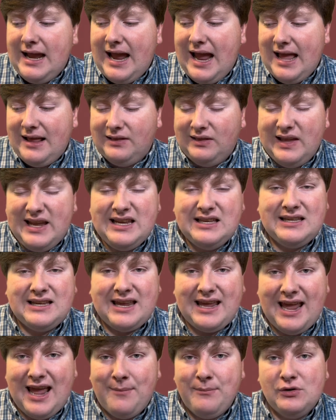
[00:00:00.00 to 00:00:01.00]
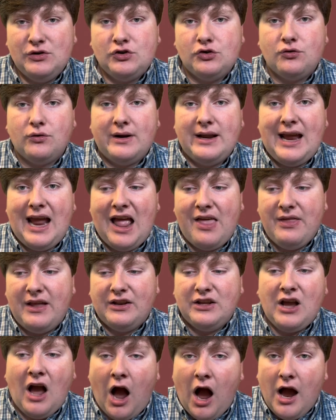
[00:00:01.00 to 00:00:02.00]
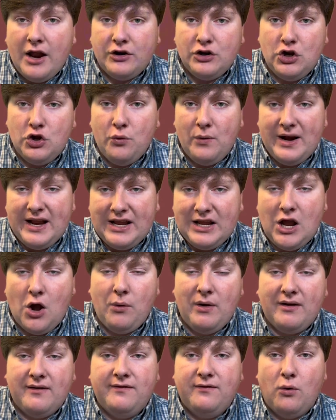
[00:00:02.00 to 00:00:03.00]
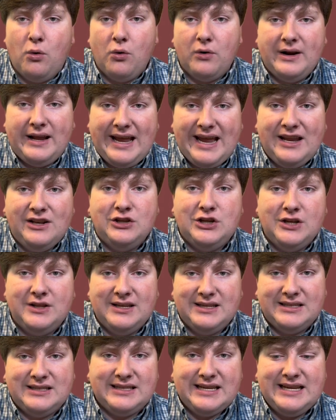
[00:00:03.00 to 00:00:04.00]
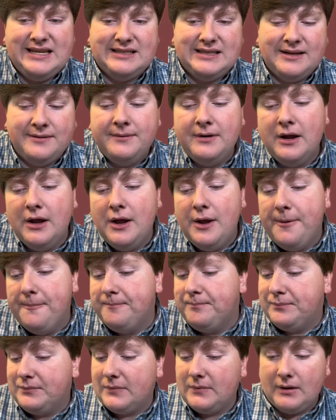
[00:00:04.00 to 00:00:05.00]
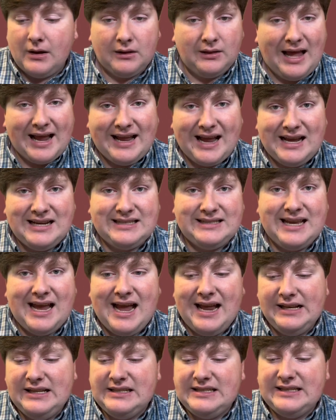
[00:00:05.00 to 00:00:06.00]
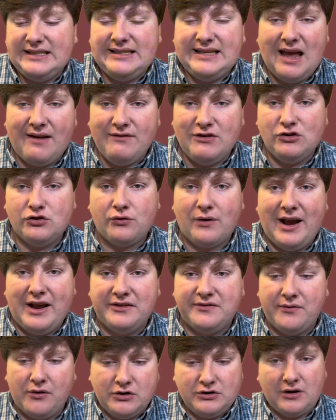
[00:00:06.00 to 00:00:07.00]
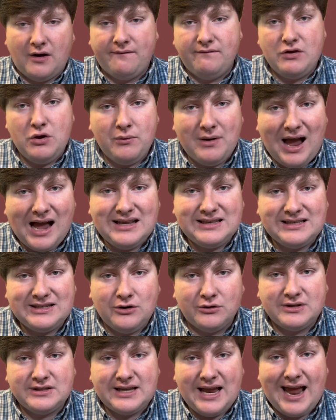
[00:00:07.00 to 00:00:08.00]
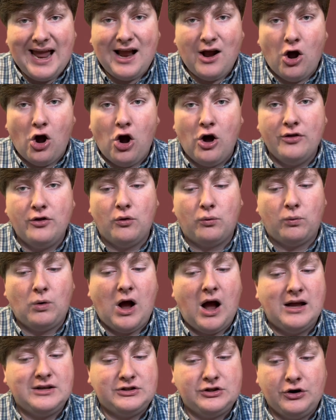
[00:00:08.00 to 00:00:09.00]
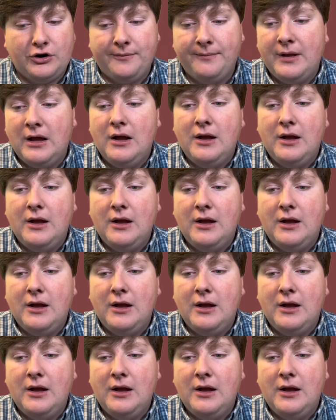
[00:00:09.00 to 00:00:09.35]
at least chemistry and then continuity going forward into the season. Like I said, 7 transfers, a few guys still staying on the roster.